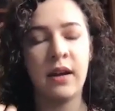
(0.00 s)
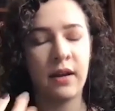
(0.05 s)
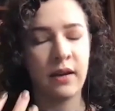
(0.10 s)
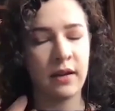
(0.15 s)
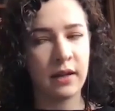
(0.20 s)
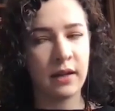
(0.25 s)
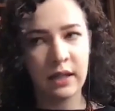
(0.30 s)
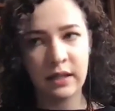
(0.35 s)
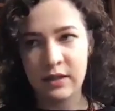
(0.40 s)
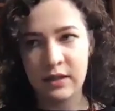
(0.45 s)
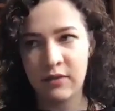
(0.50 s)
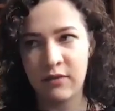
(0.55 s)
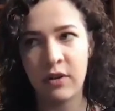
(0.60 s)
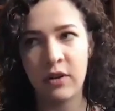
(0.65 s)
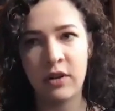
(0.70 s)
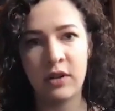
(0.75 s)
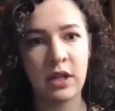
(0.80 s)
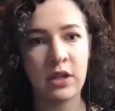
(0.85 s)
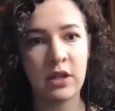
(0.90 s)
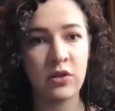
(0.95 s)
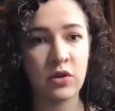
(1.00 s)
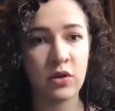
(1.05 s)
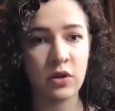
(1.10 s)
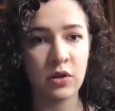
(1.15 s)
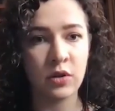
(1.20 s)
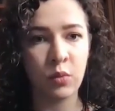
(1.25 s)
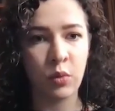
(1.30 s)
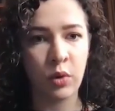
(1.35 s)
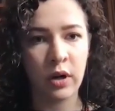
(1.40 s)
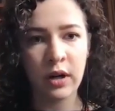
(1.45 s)
it is very
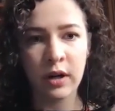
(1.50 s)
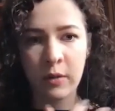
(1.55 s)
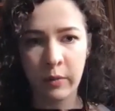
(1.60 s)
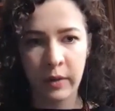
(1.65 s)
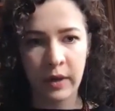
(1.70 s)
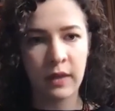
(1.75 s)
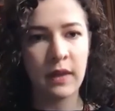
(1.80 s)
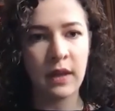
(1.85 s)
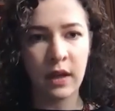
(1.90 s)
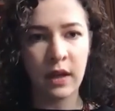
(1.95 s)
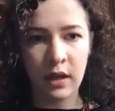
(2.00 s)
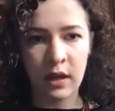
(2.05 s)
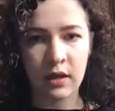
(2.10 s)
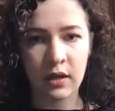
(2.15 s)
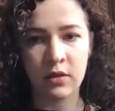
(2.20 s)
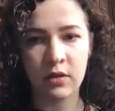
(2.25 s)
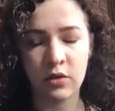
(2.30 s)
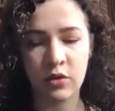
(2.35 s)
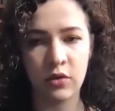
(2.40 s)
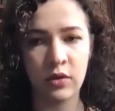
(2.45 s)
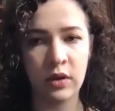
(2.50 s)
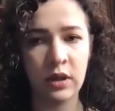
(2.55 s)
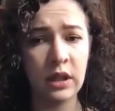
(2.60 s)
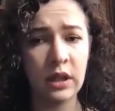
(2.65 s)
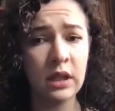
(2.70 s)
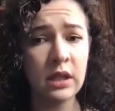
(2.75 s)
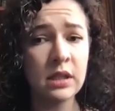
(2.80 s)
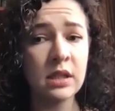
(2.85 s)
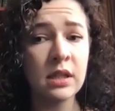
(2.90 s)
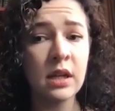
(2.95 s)
dangerous work, but they are doing
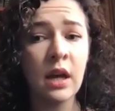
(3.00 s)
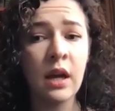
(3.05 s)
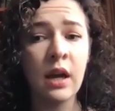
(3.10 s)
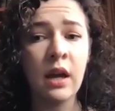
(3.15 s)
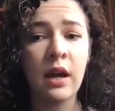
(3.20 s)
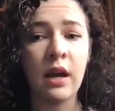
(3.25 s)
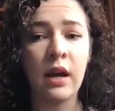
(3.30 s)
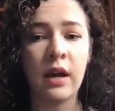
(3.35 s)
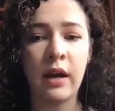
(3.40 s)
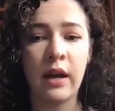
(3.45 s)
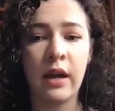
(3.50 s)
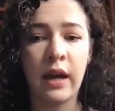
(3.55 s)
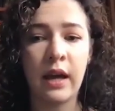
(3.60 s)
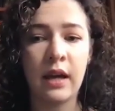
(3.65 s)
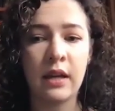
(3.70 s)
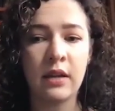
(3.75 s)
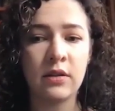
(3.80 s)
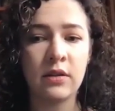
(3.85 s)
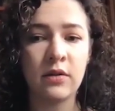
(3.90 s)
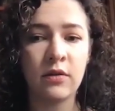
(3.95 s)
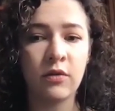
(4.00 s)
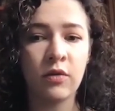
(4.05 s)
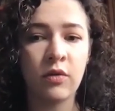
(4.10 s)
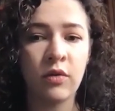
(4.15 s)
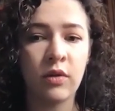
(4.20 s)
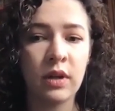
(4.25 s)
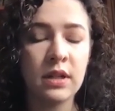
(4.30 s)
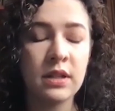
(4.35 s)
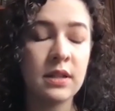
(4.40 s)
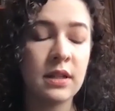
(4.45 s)
it, and of
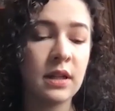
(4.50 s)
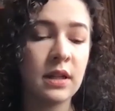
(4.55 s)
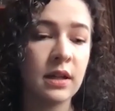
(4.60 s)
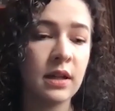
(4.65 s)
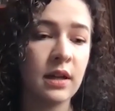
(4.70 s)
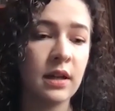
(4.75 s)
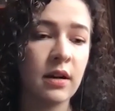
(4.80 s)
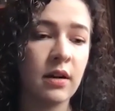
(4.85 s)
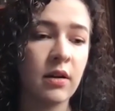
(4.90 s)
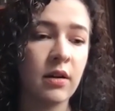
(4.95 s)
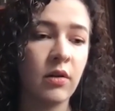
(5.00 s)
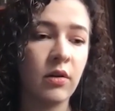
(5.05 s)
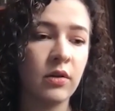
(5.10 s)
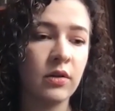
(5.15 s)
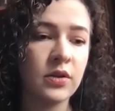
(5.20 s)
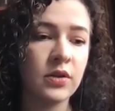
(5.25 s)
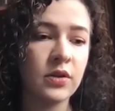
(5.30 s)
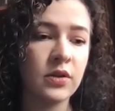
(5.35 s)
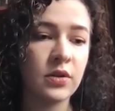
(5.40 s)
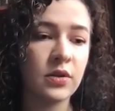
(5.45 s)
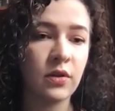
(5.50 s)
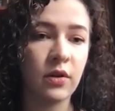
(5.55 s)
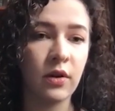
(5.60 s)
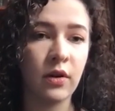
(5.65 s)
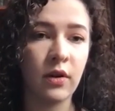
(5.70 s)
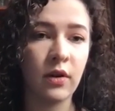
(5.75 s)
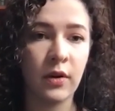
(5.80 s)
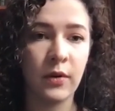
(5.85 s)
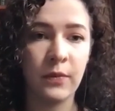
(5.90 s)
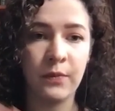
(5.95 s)
course, they are
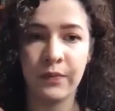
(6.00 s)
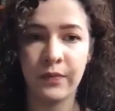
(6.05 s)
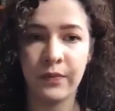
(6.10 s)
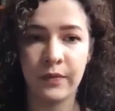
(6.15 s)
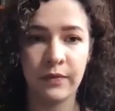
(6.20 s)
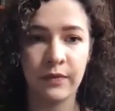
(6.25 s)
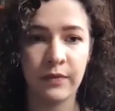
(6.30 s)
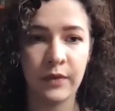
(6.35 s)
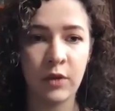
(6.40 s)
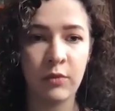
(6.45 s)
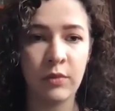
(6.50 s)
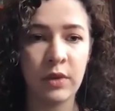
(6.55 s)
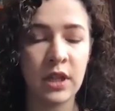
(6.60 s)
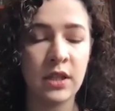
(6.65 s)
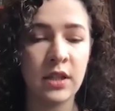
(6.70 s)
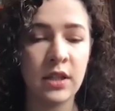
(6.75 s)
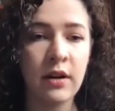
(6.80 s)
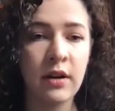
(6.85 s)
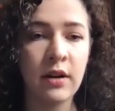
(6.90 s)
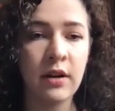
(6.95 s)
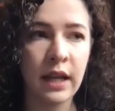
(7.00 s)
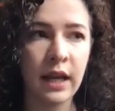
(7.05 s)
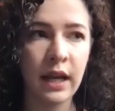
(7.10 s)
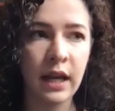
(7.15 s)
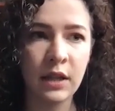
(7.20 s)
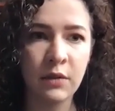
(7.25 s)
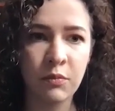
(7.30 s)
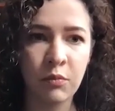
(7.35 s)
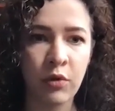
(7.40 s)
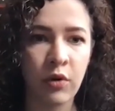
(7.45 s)
also Mm, humanitarian
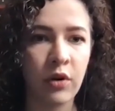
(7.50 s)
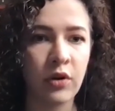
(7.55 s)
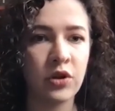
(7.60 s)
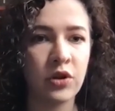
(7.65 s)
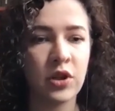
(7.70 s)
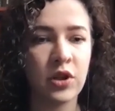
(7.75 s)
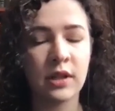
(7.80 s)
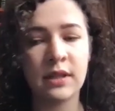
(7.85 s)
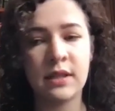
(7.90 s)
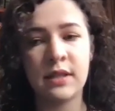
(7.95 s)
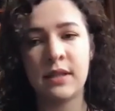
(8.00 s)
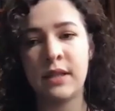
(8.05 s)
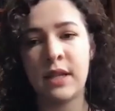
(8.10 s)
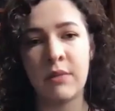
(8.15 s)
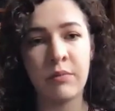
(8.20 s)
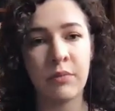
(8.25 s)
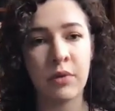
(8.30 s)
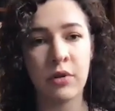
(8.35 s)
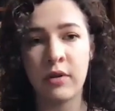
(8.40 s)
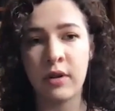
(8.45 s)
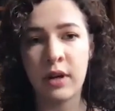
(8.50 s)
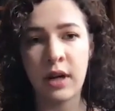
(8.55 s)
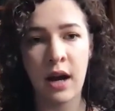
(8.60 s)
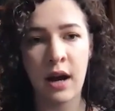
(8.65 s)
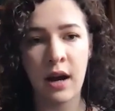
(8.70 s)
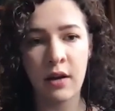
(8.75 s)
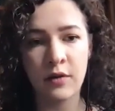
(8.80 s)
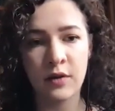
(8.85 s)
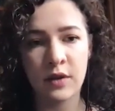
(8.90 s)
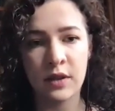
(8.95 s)
aid projects, temporary
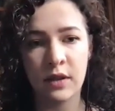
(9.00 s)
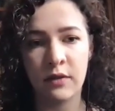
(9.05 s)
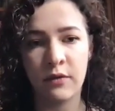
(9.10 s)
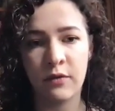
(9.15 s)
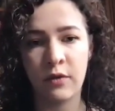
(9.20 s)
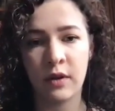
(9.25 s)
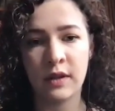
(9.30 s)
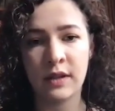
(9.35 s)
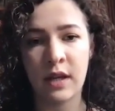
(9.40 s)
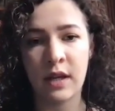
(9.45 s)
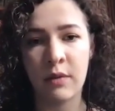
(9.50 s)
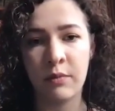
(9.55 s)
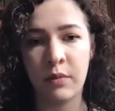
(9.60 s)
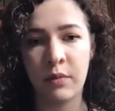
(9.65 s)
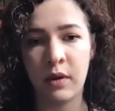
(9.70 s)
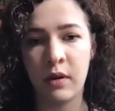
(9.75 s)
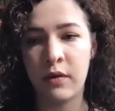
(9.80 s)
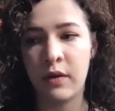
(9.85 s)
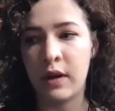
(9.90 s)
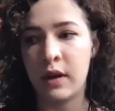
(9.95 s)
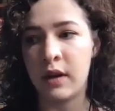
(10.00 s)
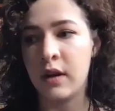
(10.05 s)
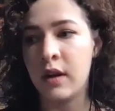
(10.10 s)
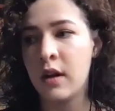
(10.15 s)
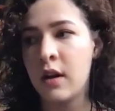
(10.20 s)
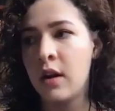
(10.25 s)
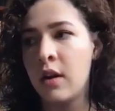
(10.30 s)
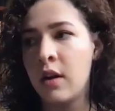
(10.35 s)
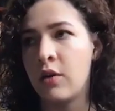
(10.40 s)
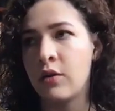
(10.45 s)
housing. For example, the
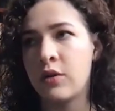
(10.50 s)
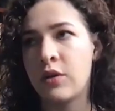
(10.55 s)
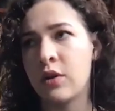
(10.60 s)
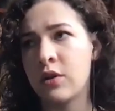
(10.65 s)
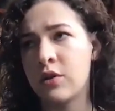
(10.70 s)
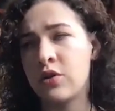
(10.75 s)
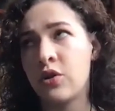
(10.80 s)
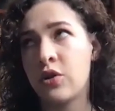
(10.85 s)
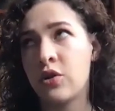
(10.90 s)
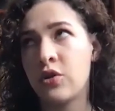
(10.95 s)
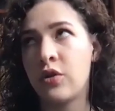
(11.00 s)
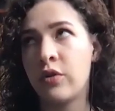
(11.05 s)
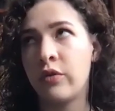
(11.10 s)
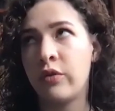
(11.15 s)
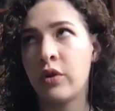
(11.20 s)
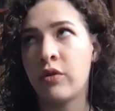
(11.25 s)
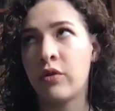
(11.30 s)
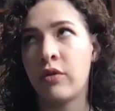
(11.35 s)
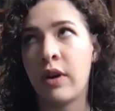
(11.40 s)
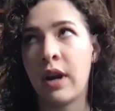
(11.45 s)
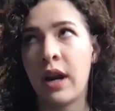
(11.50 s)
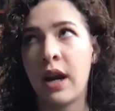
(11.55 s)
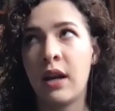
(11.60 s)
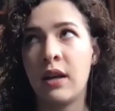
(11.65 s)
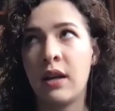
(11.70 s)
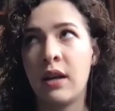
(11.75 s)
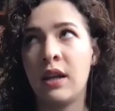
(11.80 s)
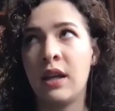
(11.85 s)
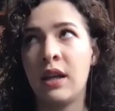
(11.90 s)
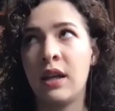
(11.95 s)
Orthodox Church of
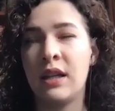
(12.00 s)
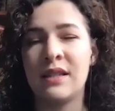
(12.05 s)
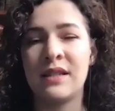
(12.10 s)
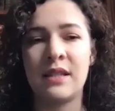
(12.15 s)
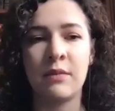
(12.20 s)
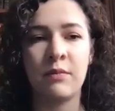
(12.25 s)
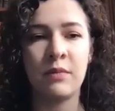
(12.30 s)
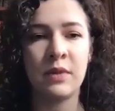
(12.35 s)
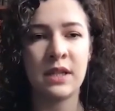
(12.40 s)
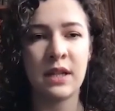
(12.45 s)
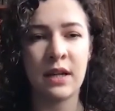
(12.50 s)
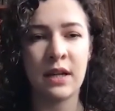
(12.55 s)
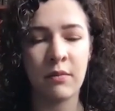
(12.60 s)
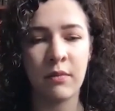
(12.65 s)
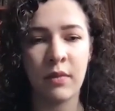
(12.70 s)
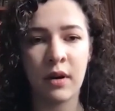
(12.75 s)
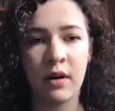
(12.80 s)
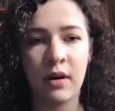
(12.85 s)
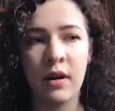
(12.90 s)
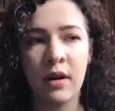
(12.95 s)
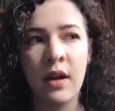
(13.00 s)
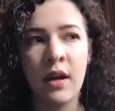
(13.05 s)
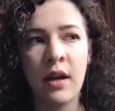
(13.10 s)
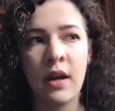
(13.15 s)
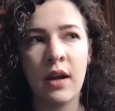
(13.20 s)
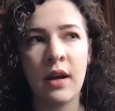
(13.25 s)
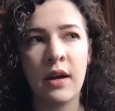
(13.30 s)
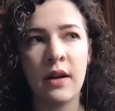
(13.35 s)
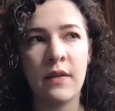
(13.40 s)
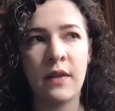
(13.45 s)
Ukraine in September,
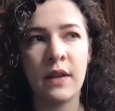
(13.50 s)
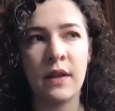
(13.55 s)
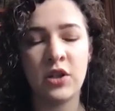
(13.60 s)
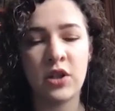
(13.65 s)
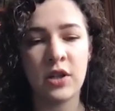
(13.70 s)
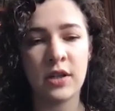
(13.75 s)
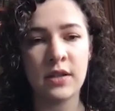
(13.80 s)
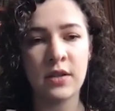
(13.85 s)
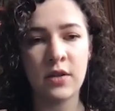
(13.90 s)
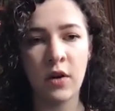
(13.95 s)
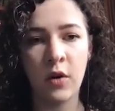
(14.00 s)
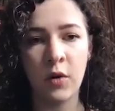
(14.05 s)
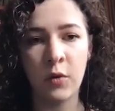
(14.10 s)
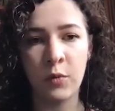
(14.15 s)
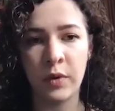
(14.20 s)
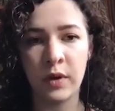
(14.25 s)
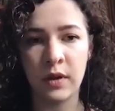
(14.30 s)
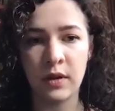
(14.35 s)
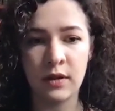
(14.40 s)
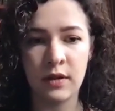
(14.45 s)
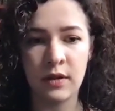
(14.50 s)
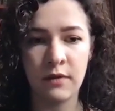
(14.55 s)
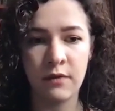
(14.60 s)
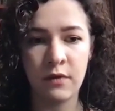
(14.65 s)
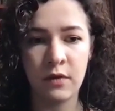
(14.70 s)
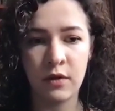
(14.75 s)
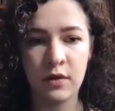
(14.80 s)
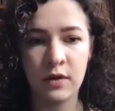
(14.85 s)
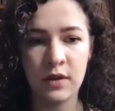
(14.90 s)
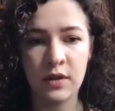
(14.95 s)
uh, they just opened the
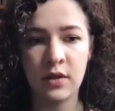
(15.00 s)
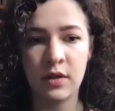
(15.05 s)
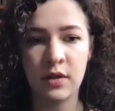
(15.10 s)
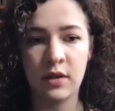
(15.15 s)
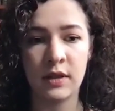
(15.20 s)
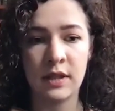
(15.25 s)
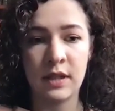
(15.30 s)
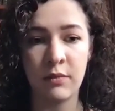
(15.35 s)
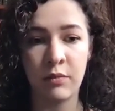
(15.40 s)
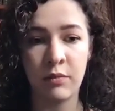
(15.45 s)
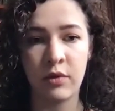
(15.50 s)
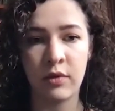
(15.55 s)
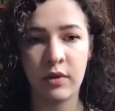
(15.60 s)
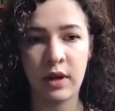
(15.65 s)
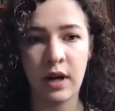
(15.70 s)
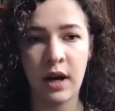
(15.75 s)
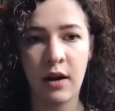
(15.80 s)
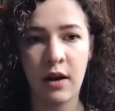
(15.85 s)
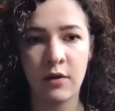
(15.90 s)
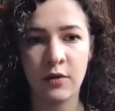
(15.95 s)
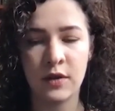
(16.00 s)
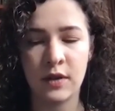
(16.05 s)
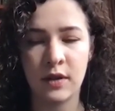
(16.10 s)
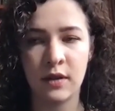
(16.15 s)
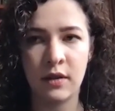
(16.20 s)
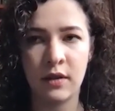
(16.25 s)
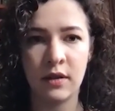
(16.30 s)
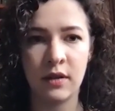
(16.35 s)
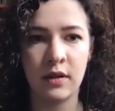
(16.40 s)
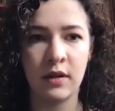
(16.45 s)
first uh, temporary
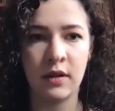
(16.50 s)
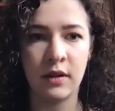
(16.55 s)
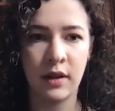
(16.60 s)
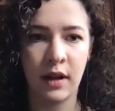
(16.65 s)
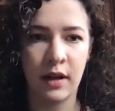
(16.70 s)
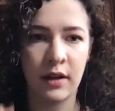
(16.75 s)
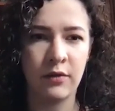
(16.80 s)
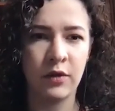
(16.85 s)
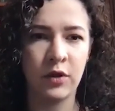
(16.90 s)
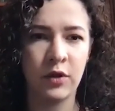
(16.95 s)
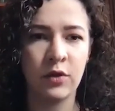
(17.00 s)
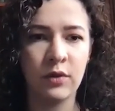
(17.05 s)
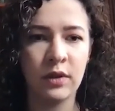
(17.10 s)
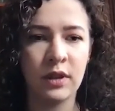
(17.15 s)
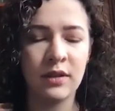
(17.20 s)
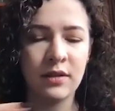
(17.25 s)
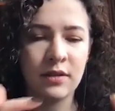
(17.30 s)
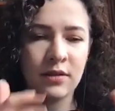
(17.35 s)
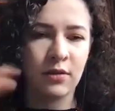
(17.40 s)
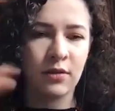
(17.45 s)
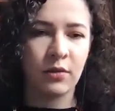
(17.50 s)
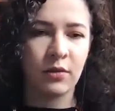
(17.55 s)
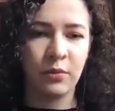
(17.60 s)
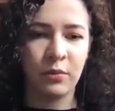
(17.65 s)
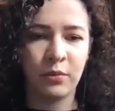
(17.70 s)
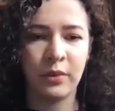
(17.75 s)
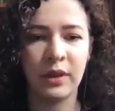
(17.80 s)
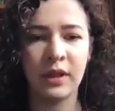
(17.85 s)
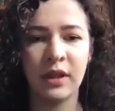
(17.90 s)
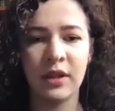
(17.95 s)
housing uh, kind of unit or
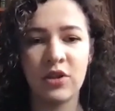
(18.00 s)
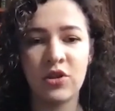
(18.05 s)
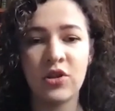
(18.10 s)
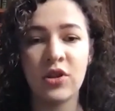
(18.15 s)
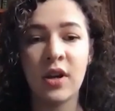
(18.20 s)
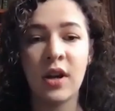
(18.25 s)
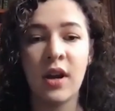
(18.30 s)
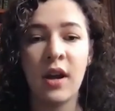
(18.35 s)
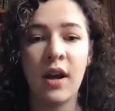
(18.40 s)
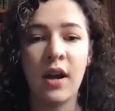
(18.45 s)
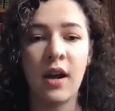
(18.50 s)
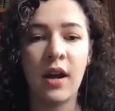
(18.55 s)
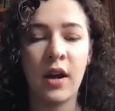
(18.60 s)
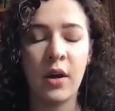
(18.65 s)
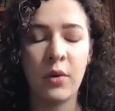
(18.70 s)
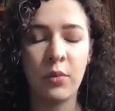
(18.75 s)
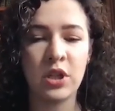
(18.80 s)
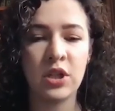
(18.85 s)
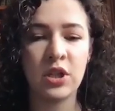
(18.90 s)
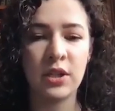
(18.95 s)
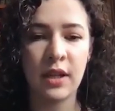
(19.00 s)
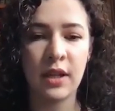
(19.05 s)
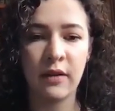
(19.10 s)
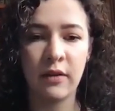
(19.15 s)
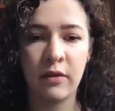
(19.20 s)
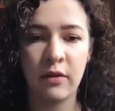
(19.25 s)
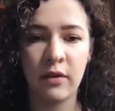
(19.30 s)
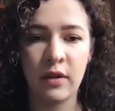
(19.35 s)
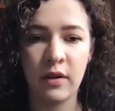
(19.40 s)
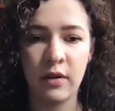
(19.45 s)
village, uh, which
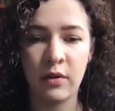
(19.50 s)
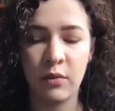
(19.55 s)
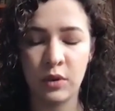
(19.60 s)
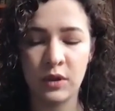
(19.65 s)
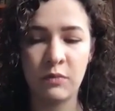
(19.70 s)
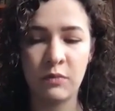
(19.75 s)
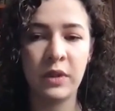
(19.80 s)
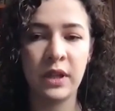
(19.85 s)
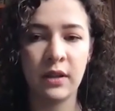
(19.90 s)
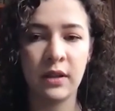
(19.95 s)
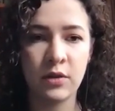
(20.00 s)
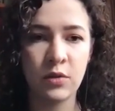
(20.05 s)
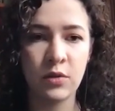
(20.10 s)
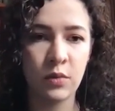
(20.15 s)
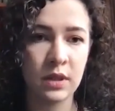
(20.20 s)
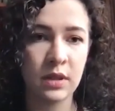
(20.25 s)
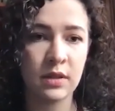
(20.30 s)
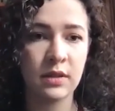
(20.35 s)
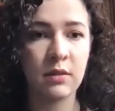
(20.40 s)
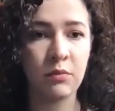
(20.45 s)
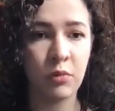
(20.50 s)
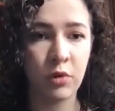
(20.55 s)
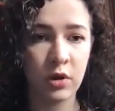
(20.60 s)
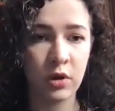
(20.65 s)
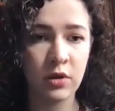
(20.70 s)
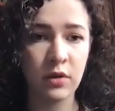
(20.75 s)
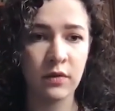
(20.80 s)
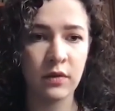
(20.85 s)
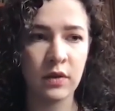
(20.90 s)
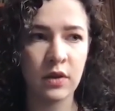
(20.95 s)
they uh, was built with the
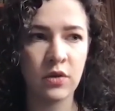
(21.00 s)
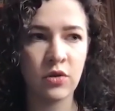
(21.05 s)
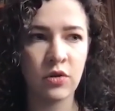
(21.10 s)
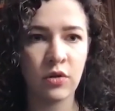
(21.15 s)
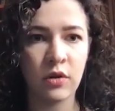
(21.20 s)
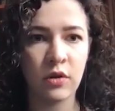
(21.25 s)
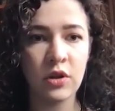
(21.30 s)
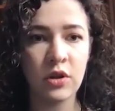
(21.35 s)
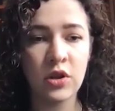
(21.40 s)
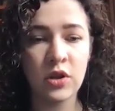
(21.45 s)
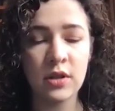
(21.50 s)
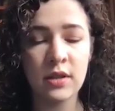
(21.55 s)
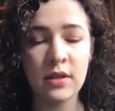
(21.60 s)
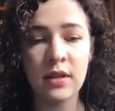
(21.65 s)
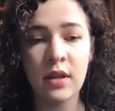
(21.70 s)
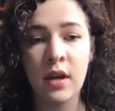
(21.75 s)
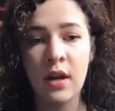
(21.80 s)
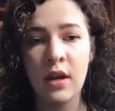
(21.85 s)
support of the churches.